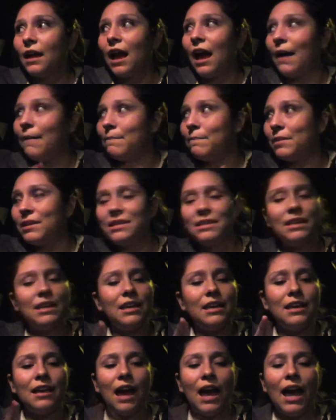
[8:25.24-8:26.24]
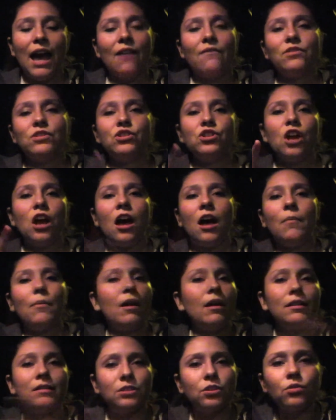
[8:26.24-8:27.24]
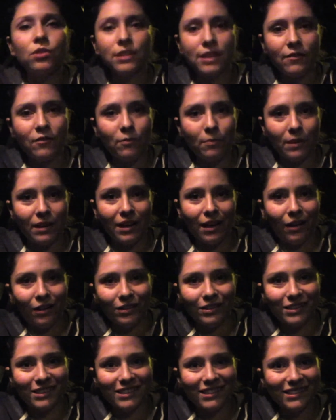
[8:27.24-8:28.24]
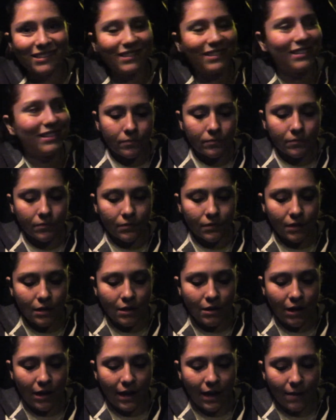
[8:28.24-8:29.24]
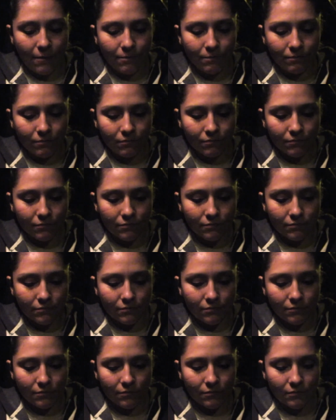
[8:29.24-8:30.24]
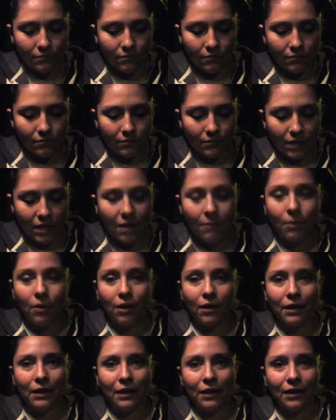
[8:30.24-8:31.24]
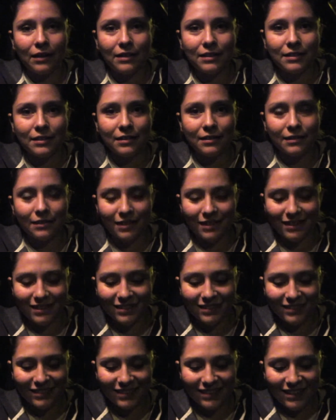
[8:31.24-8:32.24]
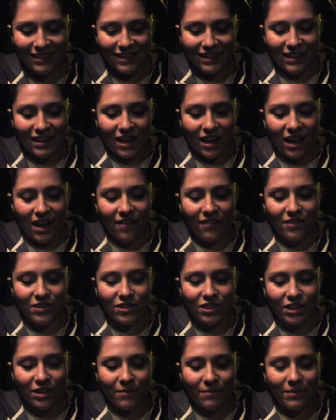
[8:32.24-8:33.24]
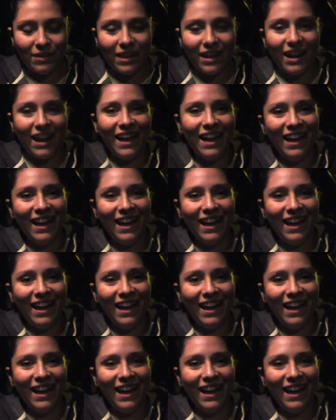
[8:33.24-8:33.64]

I'm busy. I have a job. So does everybody else. Here I am in a parking lot of a gym that